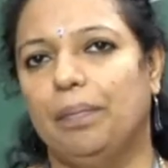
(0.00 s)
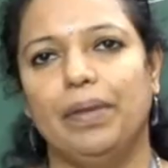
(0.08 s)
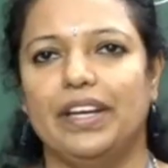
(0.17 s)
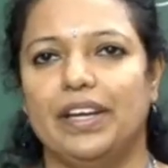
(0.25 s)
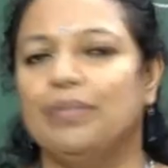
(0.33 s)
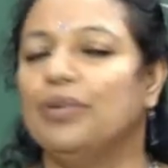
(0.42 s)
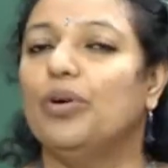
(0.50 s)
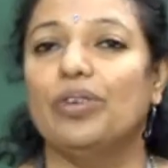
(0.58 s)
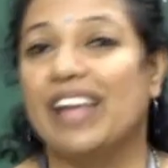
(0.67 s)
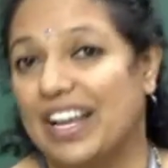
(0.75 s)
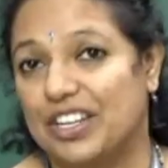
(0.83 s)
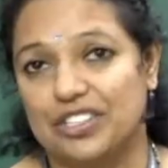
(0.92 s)
medium. No
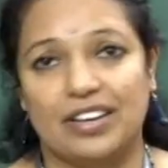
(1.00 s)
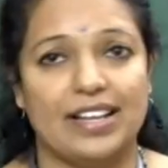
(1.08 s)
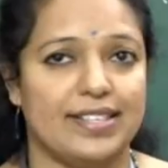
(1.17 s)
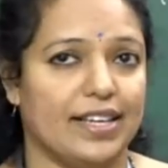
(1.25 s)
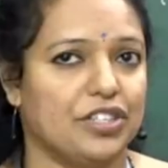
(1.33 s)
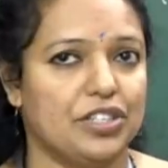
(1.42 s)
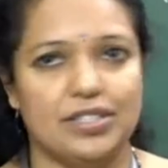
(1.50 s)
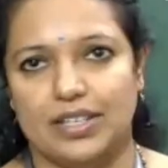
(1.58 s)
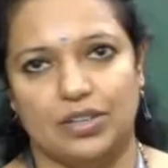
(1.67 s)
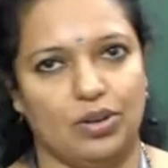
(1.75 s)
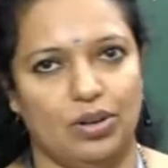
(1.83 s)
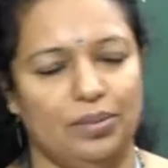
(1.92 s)
cash transactions
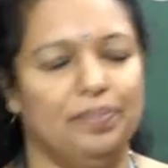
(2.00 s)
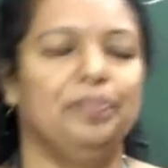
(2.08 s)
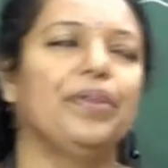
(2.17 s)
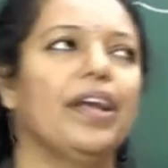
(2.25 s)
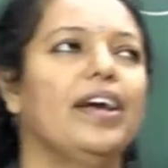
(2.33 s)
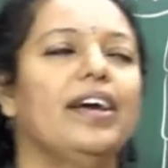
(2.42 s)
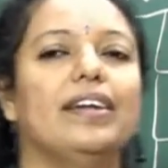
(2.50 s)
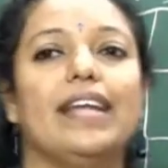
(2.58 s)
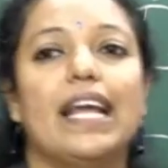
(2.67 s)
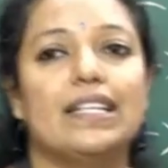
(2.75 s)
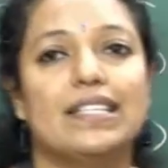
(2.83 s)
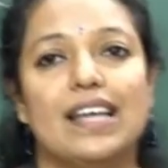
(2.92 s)
at all.
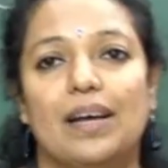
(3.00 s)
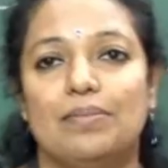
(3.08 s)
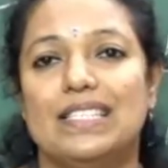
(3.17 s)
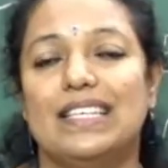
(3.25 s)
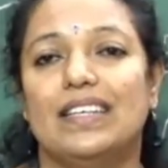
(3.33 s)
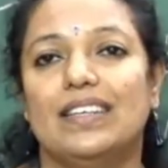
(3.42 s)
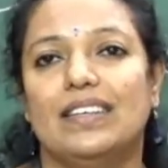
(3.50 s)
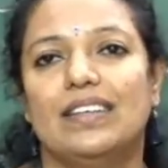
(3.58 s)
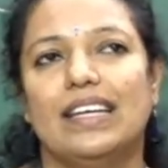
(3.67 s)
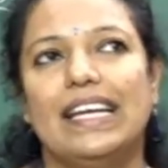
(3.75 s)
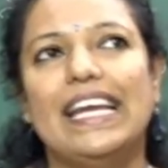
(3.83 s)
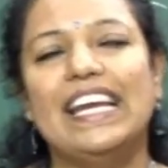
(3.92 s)
Next comes the
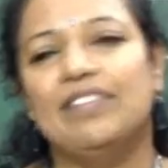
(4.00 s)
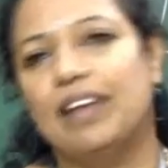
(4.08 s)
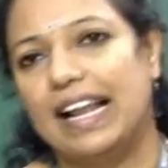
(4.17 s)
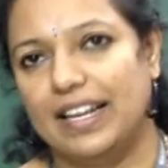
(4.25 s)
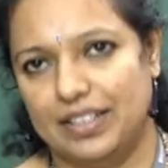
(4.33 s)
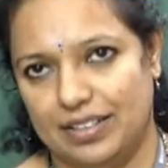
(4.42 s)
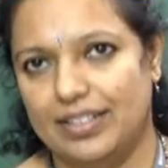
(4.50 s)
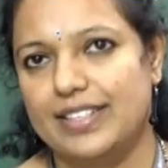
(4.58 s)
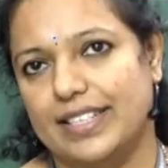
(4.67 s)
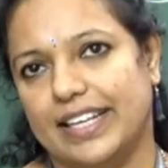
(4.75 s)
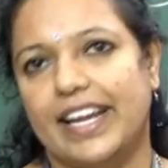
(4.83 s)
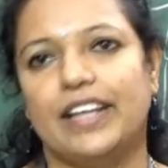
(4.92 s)
e-wallet. The
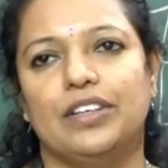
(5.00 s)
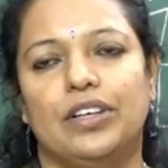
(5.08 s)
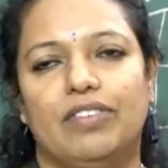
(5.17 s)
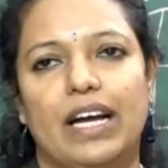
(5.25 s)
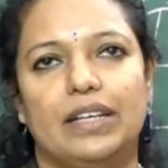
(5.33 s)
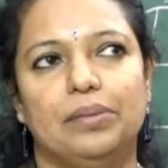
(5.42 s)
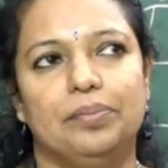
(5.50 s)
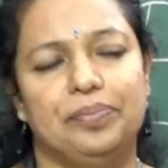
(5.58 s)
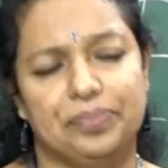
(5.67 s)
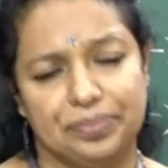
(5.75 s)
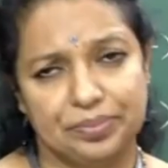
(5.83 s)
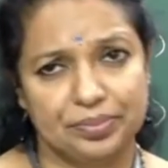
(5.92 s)
second one
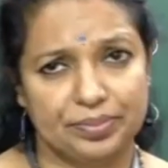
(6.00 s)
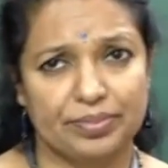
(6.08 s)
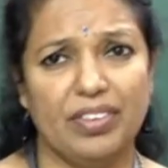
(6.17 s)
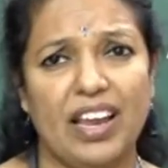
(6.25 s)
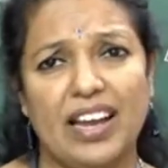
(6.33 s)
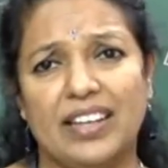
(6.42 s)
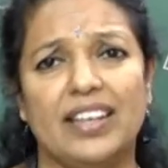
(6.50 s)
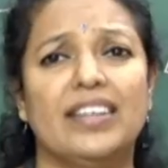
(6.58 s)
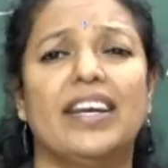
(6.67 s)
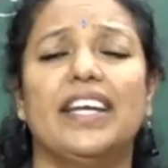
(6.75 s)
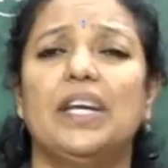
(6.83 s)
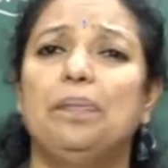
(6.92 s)
under
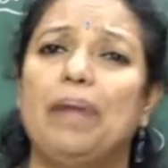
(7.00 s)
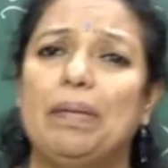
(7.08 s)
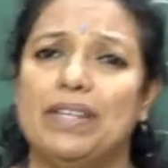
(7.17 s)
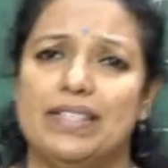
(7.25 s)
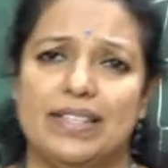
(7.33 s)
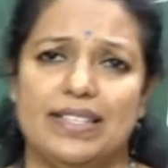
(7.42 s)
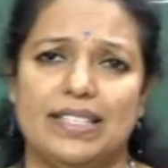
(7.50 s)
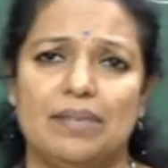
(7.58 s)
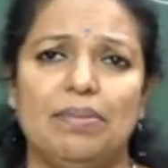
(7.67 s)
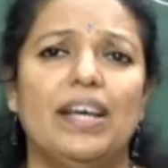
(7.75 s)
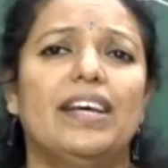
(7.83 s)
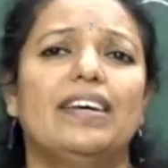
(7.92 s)
credit payment system
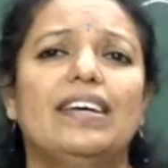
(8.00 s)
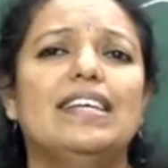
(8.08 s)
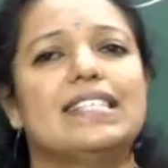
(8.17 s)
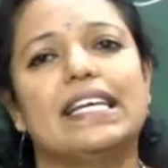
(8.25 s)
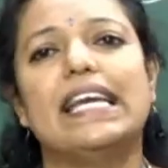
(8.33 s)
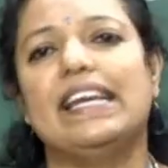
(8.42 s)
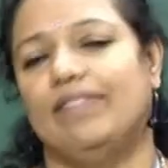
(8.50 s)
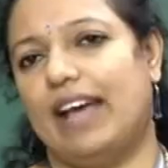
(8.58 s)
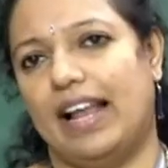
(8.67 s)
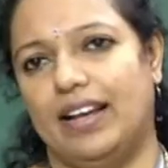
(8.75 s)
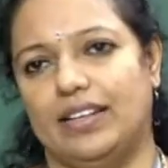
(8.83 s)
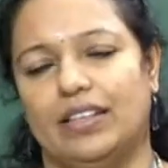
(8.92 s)
is
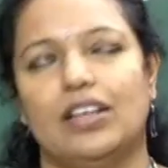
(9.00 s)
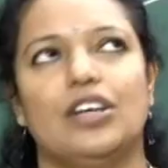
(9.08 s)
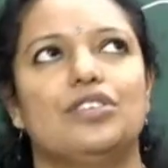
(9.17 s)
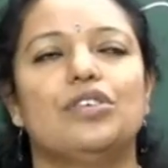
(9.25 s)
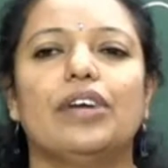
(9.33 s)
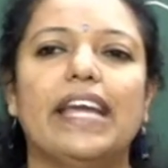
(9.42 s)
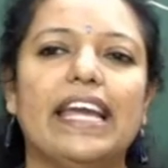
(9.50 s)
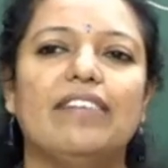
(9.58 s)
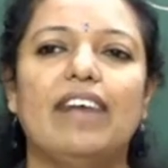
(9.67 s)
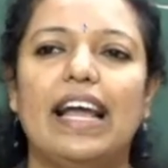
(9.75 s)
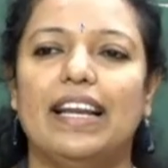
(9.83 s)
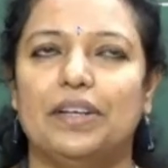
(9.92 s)
e-wallet. So
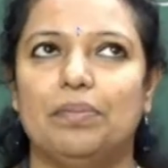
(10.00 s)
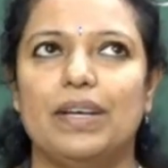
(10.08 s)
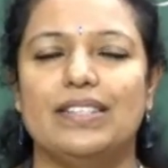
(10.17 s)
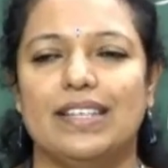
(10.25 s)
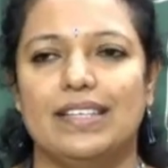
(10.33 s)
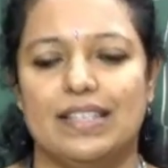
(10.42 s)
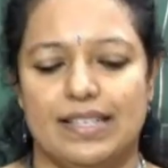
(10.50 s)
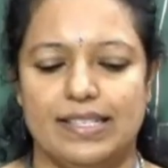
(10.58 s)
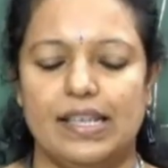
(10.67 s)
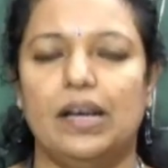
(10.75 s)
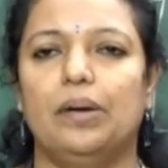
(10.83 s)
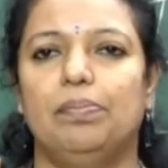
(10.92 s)
e-wallet means it is
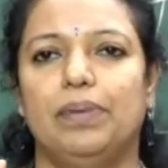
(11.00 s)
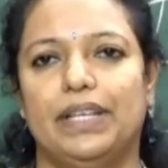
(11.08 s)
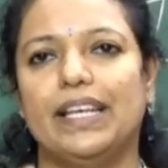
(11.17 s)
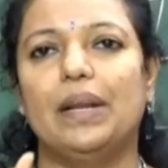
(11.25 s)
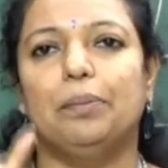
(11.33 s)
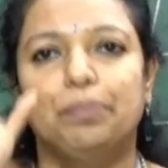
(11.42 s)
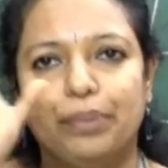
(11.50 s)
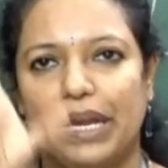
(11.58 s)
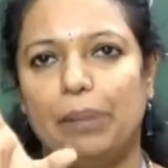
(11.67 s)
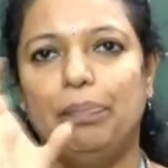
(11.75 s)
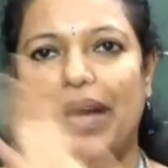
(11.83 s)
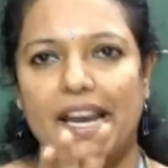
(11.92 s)
a particular
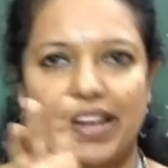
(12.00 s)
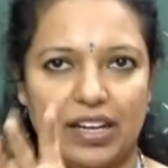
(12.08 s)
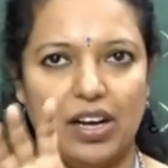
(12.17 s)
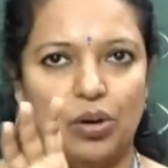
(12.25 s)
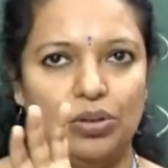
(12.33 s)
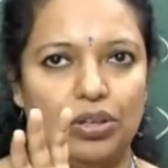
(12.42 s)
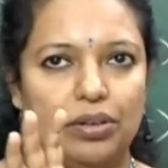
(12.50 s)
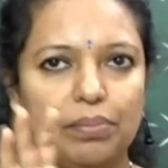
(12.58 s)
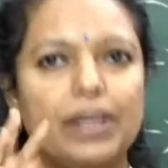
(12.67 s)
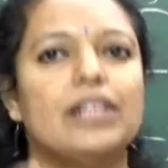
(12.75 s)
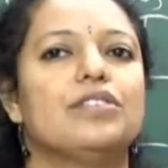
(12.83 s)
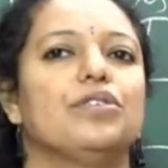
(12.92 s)
prepaid account,
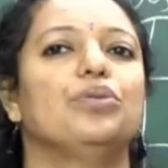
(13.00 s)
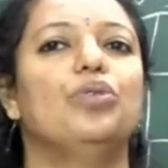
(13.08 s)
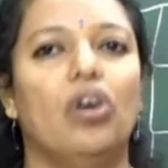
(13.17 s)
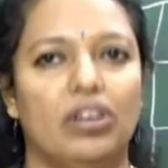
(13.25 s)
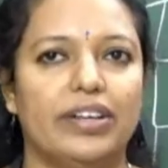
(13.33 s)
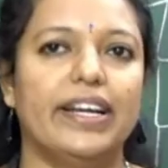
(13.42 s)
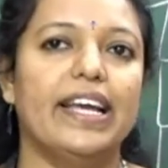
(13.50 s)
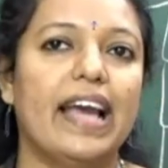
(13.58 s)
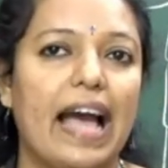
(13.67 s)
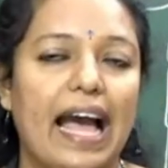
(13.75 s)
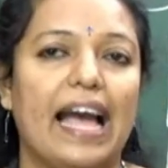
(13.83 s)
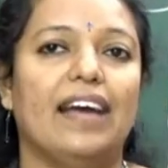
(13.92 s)
means you already
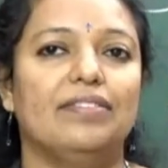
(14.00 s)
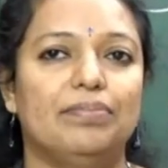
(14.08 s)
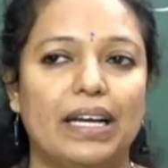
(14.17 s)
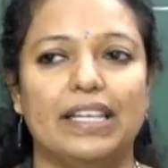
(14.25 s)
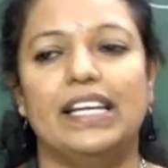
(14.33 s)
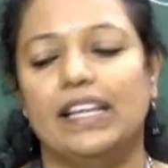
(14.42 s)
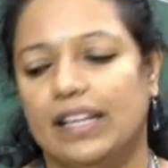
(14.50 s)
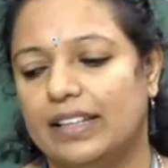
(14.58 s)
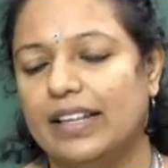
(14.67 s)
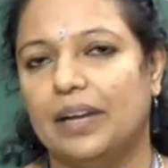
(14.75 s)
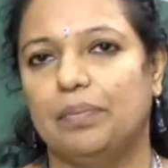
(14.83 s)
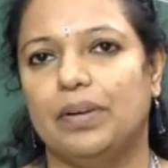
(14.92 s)
have money in
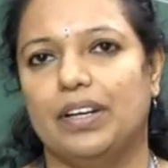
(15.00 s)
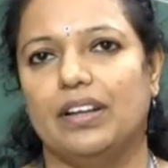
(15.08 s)
that